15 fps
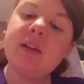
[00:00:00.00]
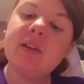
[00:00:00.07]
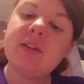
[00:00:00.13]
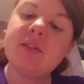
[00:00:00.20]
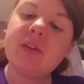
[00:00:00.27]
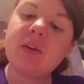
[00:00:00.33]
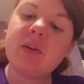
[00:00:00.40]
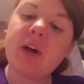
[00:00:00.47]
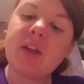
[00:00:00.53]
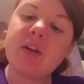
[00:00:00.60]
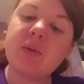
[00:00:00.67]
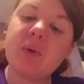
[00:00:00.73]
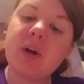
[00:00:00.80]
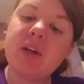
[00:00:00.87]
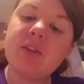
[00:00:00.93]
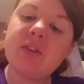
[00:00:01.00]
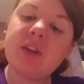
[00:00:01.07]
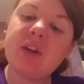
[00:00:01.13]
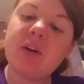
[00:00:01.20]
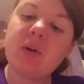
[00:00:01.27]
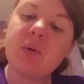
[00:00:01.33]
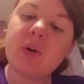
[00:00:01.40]
So otherwise
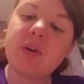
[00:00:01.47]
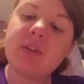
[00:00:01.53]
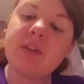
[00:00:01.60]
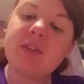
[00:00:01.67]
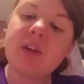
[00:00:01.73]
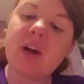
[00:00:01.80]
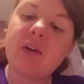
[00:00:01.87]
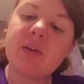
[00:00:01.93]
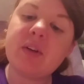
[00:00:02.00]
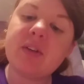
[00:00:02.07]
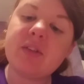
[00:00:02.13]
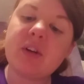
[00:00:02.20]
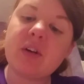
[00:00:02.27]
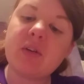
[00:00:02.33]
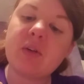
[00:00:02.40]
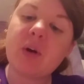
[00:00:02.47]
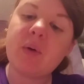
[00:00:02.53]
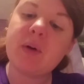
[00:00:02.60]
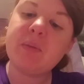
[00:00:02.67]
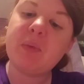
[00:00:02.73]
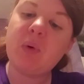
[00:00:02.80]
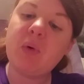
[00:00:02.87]
Eco Earth is not going to start
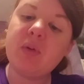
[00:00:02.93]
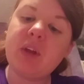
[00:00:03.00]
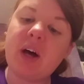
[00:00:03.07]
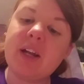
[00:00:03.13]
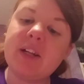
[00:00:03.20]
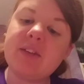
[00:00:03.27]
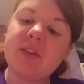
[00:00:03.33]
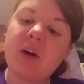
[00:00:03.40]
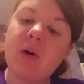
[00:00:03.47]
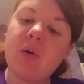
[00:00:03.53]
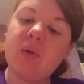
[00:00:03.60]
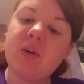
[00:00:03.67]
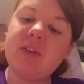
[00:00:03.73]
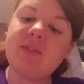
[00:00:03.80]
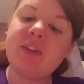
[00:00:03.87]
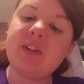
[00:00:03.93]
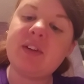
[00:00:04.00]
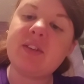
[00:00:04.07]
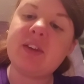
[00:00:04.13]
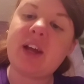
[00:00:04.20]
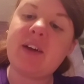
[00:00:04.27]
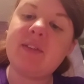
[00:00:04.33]
growing mold on its own if it
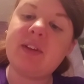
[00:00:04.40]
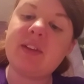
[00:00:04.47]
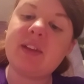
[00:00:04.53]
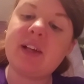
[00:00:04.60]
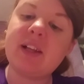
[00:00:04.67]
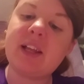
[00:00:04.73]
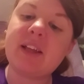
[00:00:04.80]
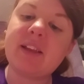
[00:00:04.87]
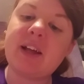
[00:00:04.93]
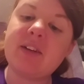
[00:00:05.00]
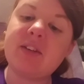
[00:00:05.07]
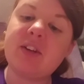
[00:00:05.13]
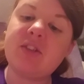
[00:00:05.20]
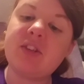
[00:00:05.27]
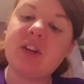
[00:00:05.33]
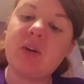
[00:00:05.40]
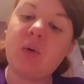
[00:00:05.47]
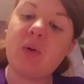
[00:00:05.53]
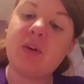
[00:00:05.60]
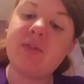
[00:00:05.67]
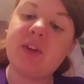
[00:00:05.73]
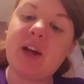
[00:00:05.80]
doesn't have anything like that touching it,
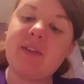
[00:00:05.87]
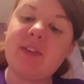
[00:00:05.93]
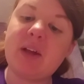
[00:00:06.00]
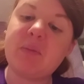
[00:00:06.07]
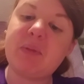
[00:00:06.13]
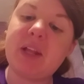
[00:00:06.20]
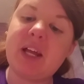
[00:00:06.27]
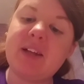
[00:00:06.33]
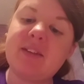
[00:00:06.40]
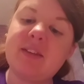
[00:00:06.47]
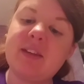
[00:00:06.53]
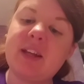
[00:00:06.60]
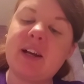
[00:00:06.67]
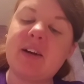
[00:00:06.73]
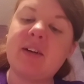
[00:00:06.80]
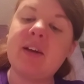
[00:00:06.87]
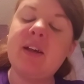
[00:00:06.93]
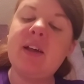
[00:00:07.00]
or if you have like plants in there.